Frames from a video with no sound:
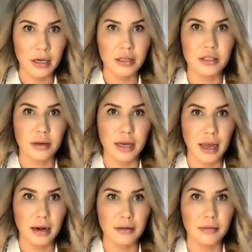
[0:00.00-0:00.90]
So
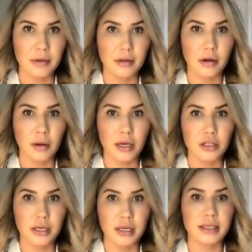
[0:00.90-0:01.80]
again, the
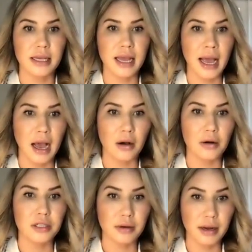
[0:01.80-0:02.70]
question is, how
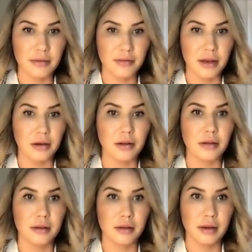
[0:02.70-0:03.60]
do I
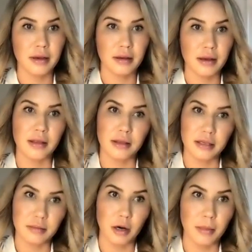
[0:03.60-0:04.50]
feel in
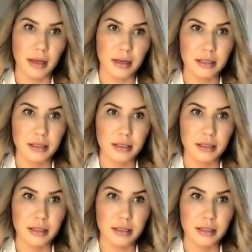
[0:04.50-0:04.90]
this moment?